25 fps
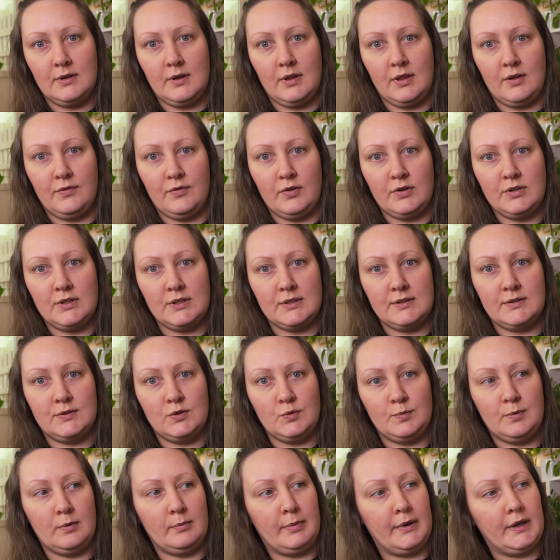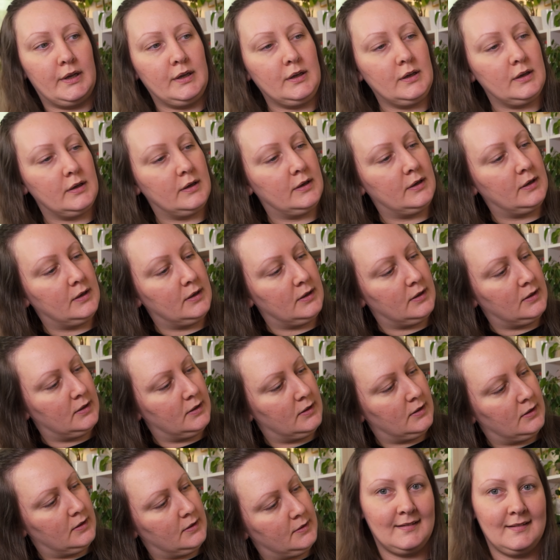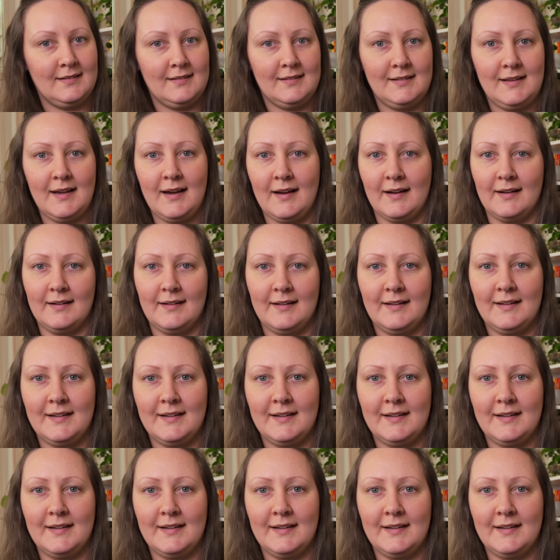The font is super big. Yeah,